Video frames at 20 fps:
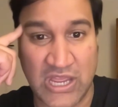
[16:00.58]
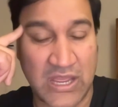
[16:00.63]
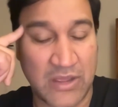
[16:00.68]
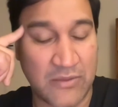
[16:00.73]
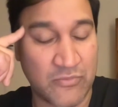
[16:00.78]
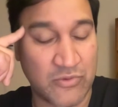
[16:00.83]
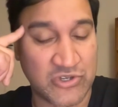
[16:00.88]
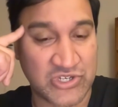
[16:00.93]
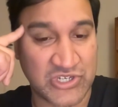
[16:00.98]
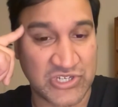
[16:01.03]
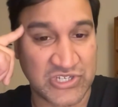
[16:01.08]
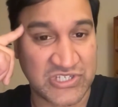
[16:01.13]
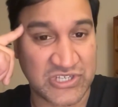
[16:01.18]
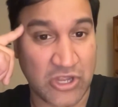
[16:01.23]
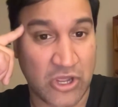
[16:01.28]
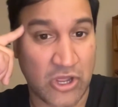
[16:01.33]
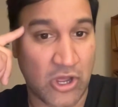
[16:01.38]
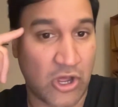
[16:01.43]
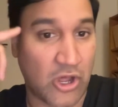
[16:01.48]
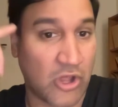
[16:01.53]
which is
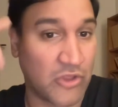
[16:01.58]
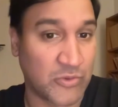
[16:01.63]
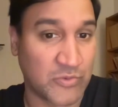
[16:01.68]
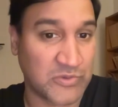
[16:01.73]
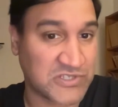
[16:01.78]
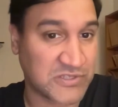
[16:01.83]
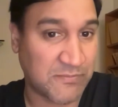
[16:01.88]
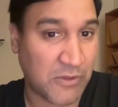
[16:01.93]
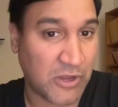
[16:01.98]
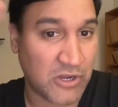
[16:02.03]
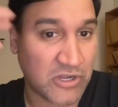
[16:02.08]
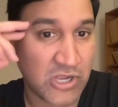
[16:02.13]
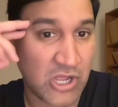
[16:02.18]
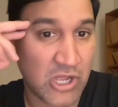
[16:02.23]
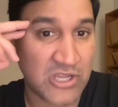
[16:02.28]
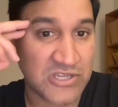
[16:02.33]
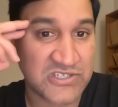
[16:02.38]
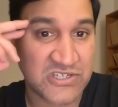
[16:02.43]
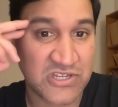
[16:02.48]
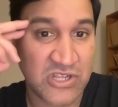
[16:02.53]
On the Whistle
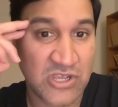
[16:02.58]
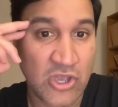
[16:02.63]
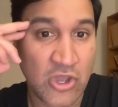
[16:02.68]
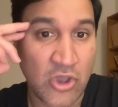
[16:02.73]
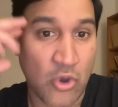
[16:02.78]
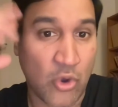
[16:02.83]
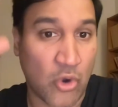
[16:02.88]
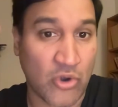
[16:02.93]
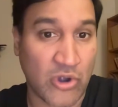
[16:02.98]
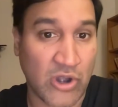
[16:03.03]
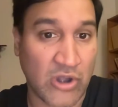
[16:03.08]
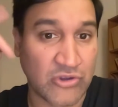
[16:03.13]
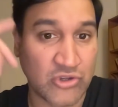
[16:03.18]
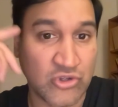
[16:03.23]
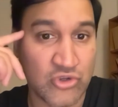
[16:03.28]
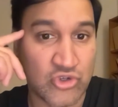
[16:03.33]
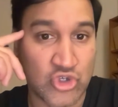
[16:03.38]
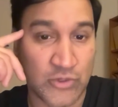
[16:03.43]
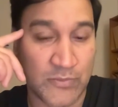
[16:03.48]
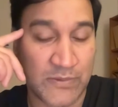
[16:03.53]
Podcast, or our
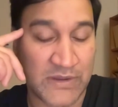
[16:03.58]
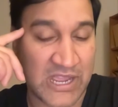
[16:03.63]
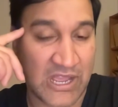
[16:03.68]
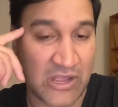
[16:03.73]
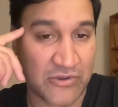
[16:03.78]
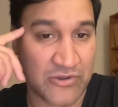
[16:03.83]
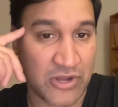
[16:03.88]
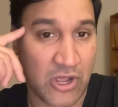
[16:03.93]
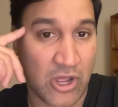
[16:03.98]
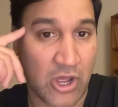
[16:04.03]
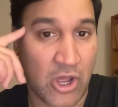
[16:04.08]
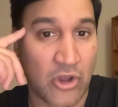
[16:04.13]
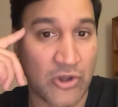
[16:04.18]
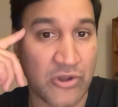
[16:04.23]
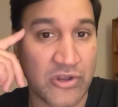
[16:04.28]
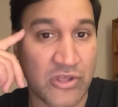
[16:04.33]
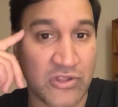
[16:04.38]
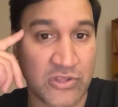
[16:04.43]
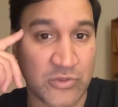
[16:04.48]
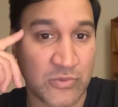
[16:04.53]
YouTube account,
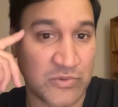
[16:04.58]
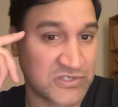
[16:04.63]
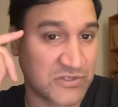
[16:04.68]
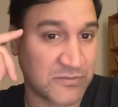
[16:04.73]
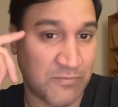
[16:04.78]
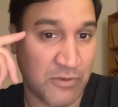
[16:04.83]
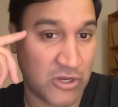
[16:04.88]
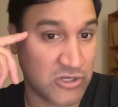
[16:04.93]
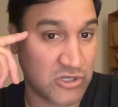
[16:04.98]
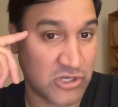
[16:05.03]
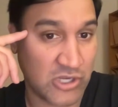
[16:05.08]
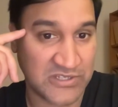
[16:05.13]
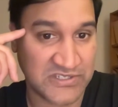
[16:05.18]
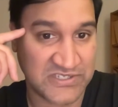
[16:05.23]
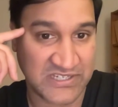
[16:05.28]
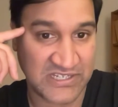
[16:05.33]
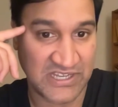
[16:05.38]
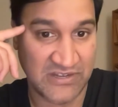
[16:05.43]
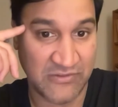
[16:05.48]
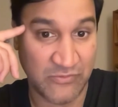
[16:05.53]
On the Whistle Podcast.
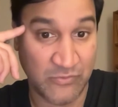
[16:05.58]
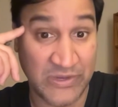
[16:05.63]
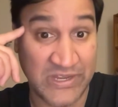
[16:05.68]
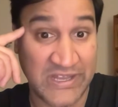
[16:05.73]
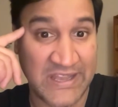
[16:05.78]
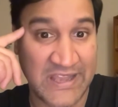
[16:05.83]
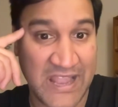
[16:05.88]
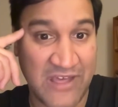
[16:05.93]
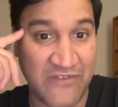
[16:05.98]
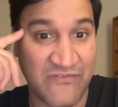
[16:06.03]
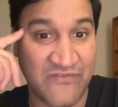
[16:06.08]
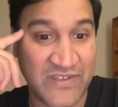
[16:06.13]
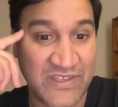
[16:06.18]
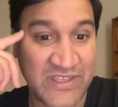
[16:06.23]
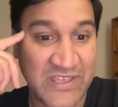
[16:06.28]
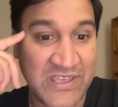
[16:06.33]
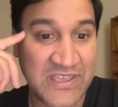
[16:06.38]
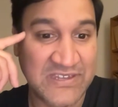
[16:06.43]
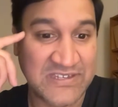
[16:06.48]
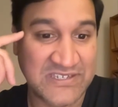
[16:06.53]
Again, we'd love
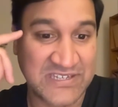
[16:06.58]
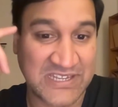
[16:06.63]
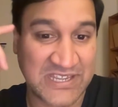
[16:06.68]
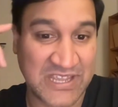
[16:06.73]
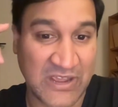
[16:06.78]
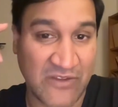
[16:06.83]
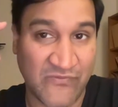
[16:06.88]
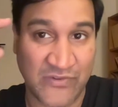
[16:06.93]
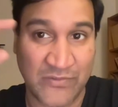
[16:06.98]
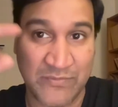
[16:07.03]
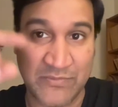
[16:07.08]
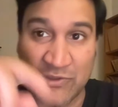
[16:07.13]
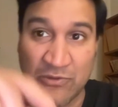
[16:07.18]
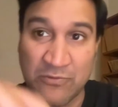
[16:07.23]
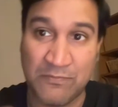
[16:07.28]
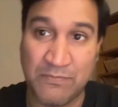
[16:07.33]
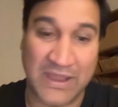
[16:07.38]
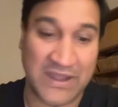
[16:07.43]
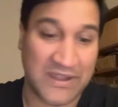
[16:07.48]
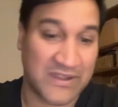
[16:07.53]
to hear from you.
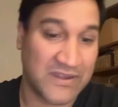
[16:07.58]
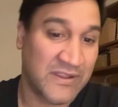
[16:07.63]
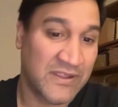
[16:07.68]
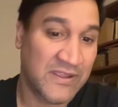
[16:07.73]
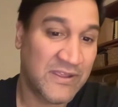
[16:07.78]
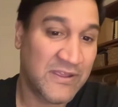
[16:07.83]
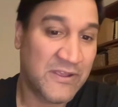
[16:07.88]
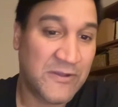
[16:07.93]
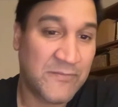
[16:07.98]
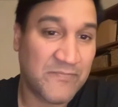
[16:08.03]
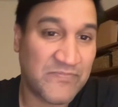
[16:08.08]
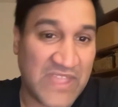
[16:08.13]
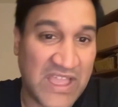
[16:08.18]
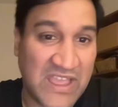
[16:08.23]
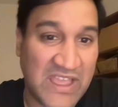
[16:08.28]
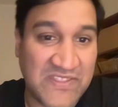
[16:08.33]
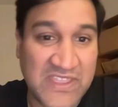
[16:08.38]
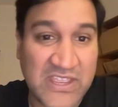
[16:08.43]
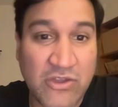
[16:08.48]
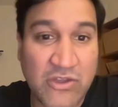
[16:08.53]
But I
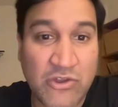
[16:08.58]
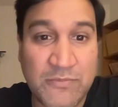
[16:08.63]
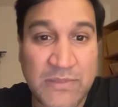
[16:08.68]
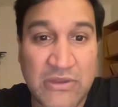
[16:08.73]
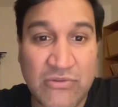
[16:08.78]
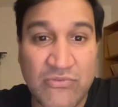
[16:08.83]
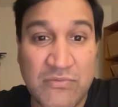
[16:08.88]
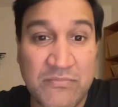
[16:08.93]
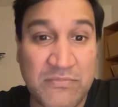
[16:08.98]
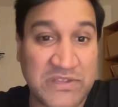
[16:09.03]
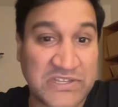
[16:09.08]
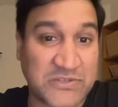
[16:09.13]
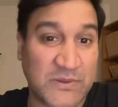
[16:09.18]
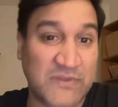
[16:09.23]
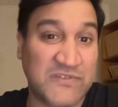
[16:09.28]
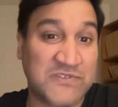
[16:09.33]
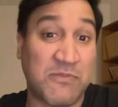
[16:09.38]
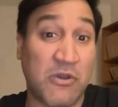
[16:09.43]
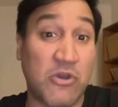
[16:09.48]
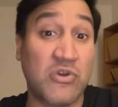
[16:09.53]
think it would be remiss. We've
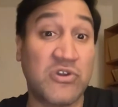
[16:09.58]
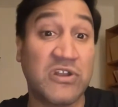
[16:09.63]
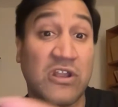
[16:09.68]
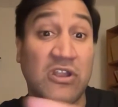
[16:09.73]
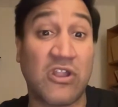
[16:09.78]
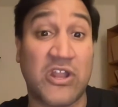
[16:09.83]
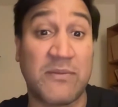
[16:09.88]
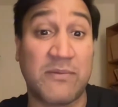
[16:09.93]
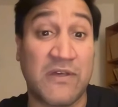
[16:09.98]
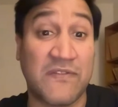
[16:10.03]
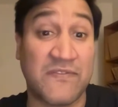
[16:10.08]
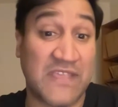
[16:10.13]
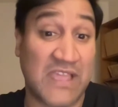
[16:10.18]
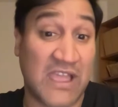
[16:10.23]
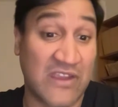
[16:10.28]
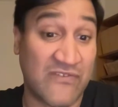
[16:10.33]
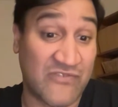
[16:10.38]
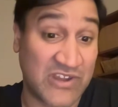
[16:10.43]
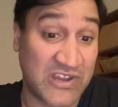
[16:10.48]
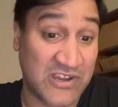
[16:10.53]
spoken a lot about the
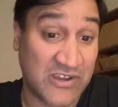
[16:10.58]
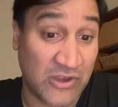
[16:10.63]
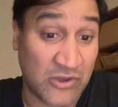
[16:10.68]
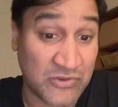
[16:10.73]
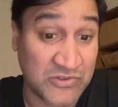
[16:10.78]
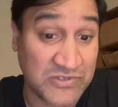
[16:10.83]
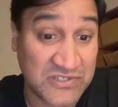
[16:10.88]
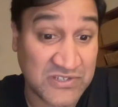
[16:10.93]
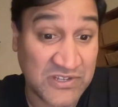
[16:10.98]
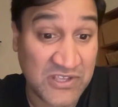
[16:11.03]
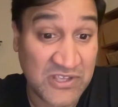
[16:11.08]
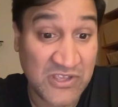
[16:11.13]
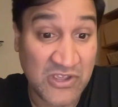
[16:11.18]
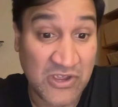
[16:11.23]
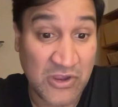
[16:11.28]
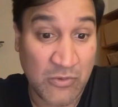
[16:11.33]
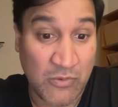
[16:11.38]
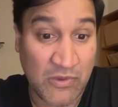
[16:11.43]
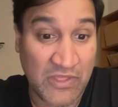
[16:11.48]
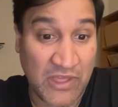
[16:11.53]
Ivory Coast
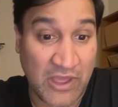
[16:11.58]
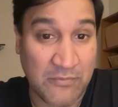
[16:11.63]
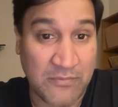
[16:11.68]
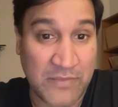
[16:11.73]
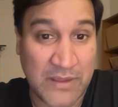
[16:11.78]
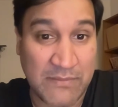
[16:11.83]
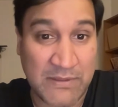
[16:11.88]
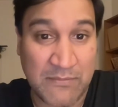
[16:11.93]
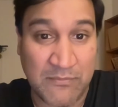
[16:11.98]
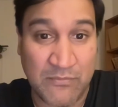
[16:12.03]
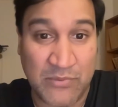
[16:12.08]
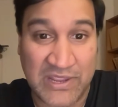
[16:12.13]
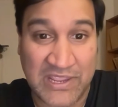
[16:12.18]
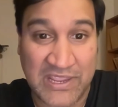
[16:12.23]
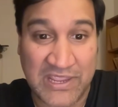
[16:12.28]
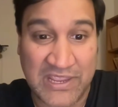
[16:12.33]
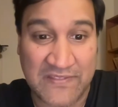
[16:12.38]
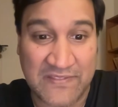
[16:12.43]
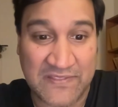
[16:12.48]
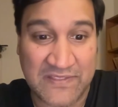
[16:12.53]
without maybe bringing
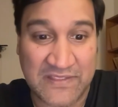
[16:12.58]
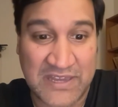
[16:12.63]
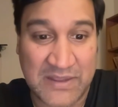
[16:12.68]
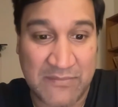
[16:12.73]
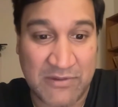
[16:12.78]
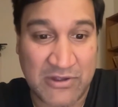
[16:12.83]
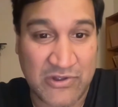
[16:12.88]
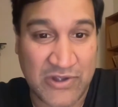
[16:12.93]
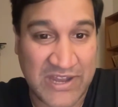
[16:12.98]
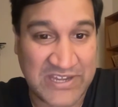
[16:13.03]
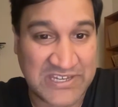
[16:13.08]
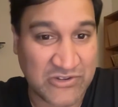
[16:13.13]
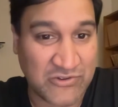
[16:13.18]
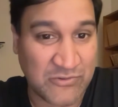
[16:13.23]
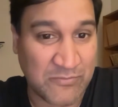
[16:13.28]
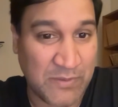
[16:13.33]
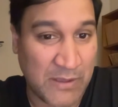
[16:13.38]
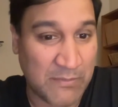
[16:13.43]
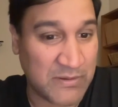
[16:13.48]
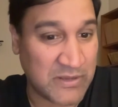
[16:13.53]
in the Democratic
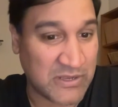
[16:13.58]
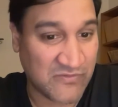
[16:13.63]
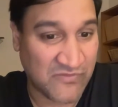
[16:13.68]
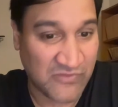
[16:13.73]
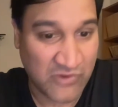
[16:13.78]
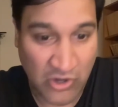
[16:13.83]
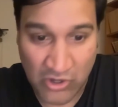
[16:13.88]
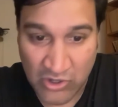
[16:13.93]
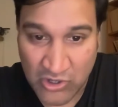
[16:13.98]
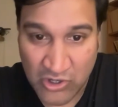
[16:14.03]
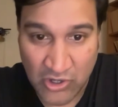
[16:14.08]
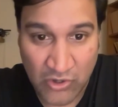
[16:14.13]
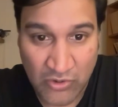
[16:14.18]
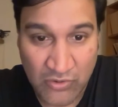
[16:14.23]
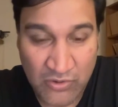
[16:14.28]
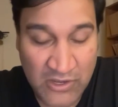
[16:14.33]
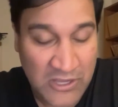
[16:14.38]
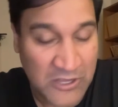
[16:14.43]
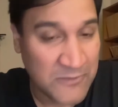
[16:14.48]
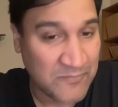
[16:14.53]
Republic of
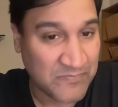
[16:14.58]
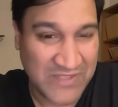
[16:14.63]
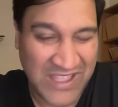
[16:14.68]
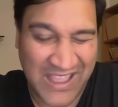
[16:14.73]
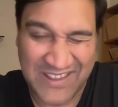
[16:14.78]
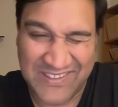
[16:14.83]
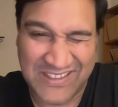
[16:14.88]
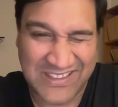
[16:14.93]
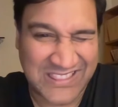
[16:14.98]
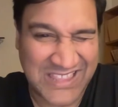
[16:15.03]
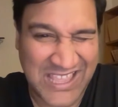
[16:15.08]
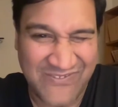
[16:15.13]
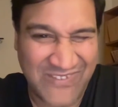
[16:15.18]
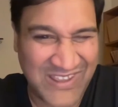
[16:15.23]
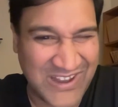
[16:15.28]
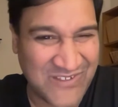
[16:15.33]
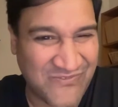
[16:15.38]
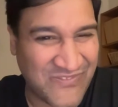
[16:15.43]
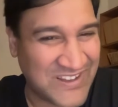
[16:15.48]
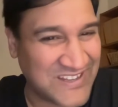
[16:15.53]
Congo. I think they've had
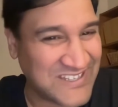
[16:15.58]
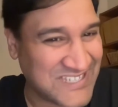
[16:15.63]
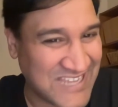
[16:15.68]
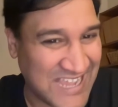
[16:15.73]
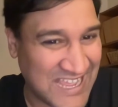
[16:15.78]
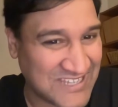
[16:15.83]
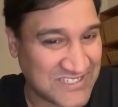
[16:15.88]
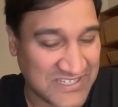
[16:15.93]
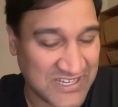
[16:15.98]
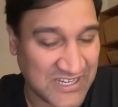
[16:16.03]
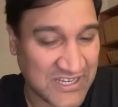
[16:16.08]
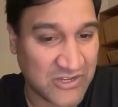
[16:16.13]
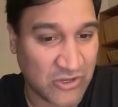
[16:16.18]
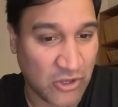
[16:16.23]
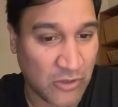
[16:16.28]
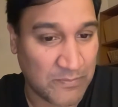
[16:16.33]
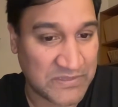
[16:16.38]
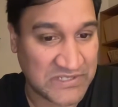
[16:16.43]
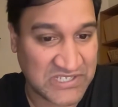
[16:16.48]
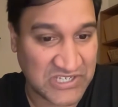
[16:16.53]
a fantastic
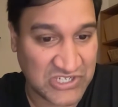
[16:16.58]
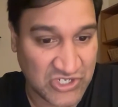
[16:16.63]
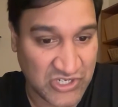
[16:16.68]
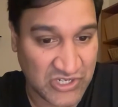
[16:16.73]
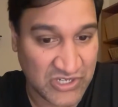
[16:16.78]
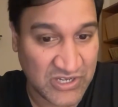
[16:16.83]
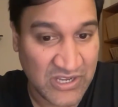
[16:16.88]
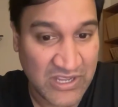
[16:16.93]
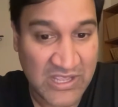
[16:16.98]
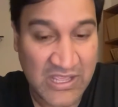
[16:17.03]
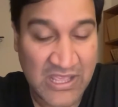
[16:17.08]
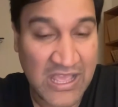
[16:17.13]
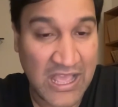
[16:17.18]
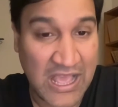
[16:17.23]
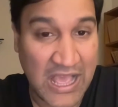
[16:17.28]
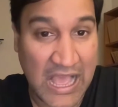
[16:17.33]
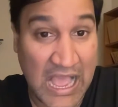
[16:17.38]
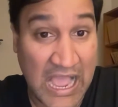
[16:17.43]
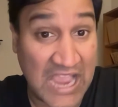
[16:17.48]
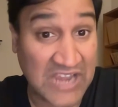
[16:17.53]
competition.
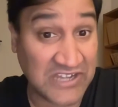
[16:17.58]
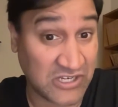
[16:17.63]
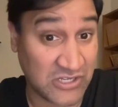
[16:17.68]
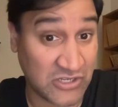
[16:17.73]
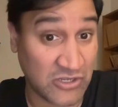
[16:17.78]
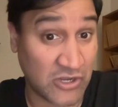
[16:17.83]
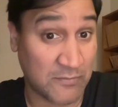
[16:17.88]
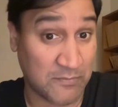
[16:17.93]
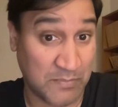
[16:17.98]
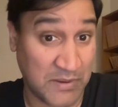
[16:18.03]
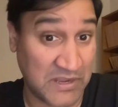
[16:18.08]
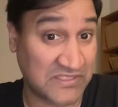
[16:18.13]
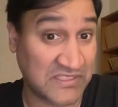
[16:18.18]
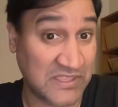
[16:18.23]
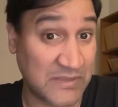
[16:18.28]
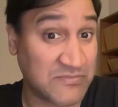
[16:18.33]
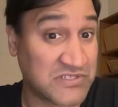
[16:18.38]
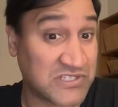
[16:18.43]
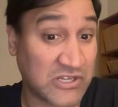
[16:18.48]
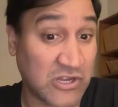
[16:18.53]
I did not pick
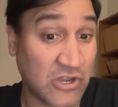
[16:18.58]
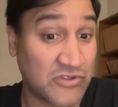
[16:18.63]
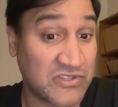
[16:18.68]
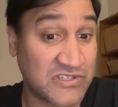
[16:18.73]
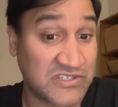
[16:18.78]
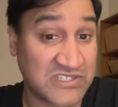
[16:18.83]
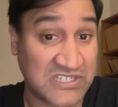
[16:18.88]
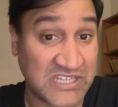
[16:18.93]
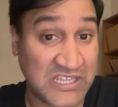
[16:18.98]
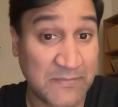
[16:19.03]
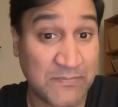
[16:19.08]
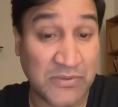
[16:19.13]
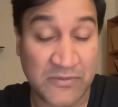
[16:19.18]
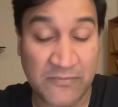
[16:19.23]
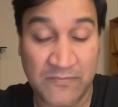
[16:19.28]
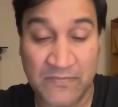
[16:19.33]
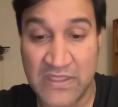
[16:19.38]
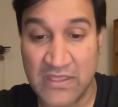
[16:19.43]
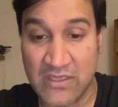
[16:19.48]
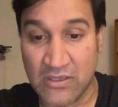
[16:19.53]
them to go this deep.
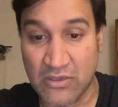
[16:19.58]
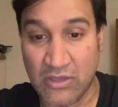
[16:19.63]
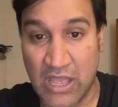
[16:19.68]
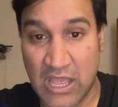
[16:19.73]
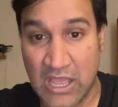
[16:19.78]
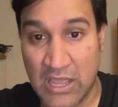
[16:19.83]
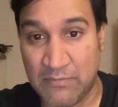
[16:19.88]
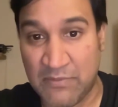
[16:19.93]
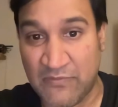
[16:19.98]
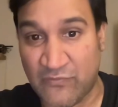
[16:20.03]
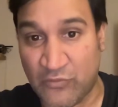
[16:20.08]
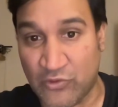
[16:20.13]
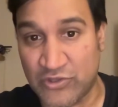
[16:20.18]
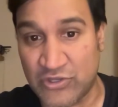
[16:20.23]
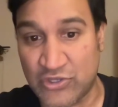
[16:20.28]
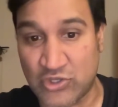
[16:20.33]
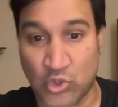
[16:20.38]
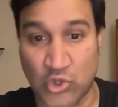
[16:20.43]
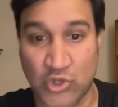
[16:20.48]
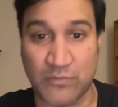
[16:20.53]
Before the
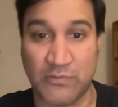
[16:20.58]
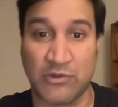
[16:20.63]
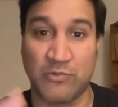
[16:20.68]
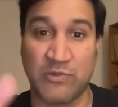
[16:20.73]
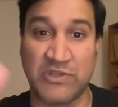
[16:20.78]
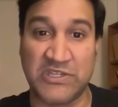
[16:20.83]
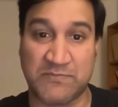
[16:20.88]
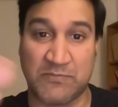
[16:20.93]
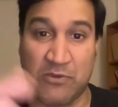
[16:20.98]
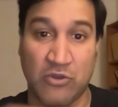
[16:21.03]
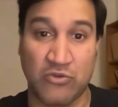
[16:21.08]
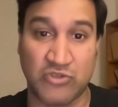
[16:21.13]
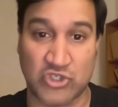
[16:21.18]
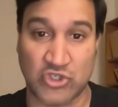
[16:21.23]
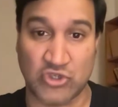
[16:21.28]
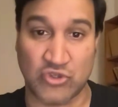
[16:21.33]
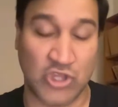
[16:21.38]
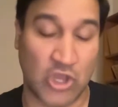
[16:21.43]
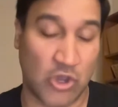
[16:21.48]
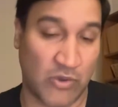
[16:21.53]
tournament, we spoke to
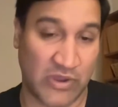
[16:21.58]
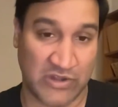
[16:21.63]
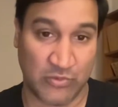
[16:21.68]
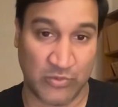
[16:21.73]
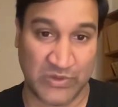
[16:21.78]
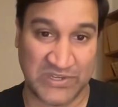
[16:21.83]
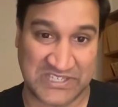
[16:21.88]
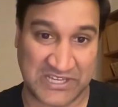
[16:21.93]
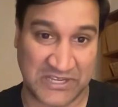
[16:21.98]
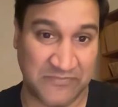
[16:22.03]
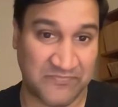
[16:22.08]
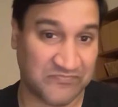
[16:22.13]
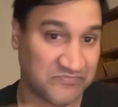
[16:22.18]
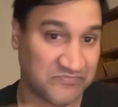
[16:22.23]
Johan Wissa